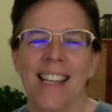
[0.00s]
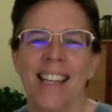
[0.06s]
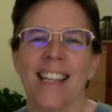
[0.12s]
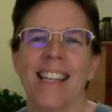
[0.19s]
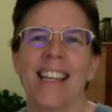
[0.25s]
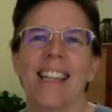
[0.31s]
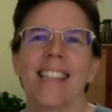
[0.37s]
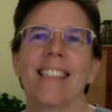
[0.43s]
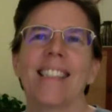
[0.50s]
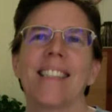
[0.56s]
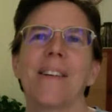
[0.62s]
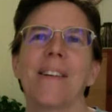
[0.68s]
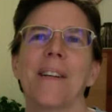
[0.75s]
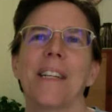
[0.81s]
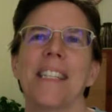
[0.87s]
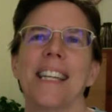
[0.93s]
Yes, so
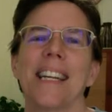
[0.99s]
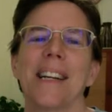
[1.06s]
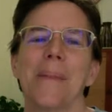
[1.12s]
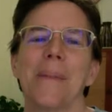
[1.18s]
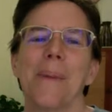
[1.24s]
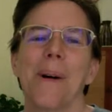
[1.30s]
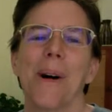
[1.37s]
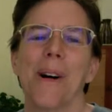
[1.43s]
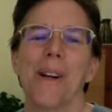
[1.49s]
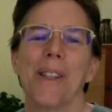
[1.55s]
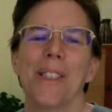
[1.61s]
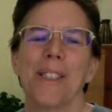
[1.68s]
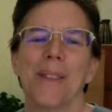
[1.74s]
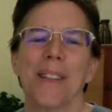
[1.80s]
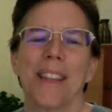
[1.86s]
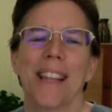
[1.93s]
I'm going to take a
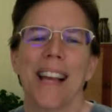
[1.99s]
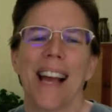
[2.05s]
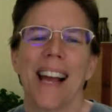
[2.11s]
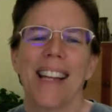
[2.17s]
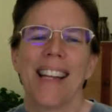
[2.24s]
pause with that.